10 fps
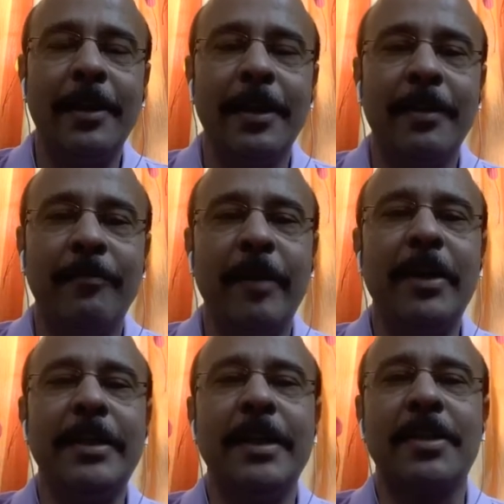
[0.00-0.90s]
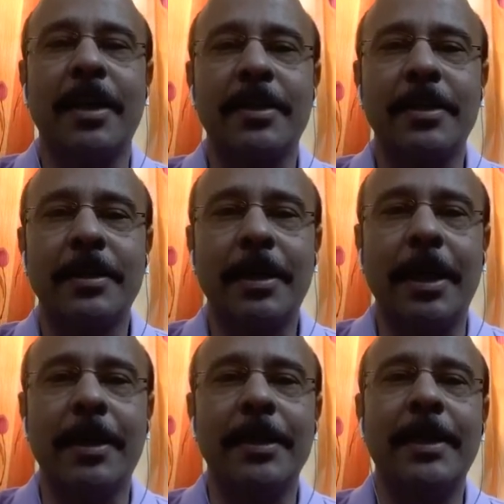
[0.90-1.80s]
we will discuss
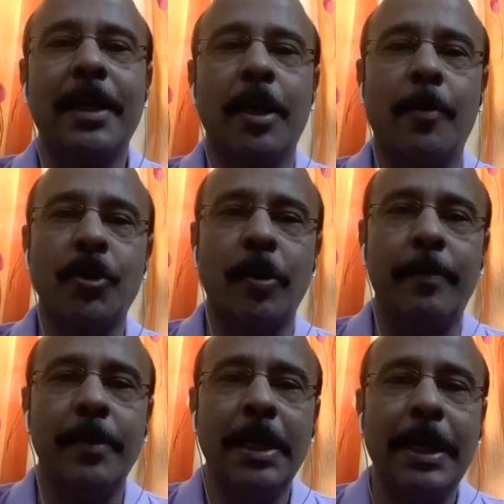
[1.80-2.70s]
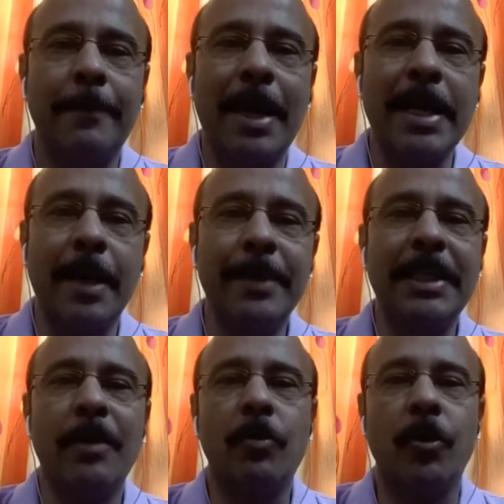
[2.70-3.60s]
Calcutta Chromosome by
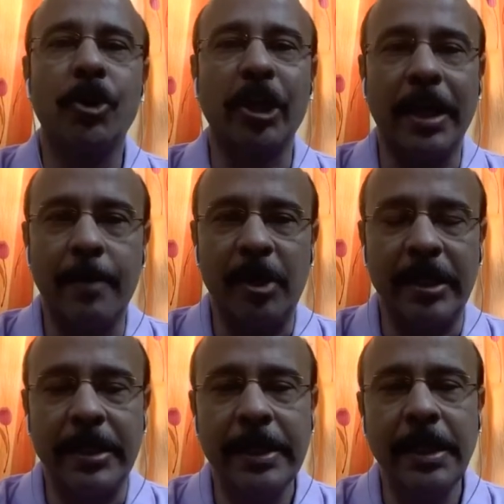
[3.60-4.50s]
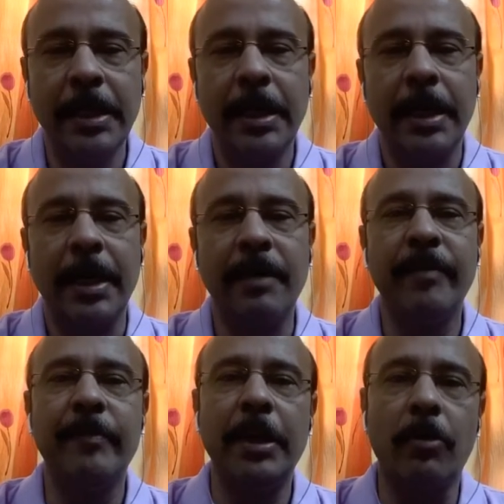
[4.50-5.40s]
Amitav Ghosh elaborately, and we
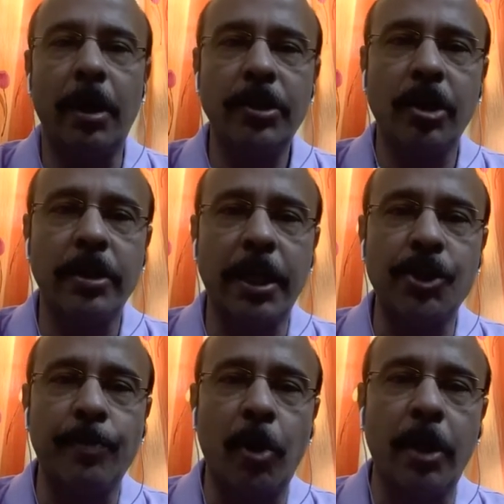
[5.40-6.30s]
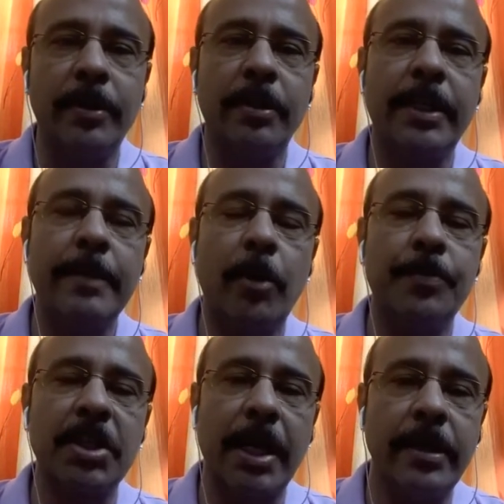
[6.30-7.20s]
will also touch upon the theme of
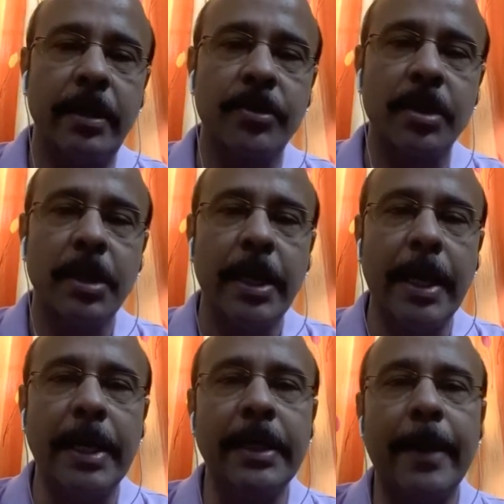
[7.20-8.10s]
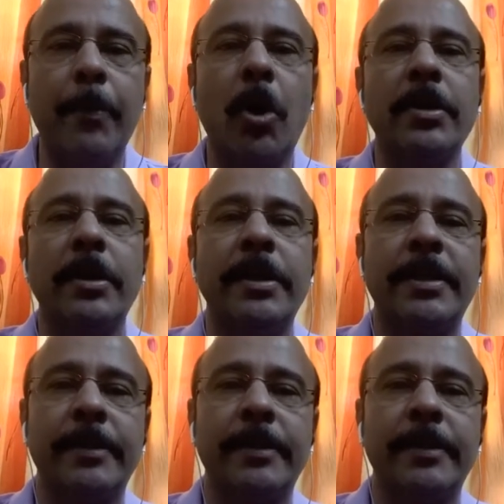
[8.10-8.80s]
silence and immortality.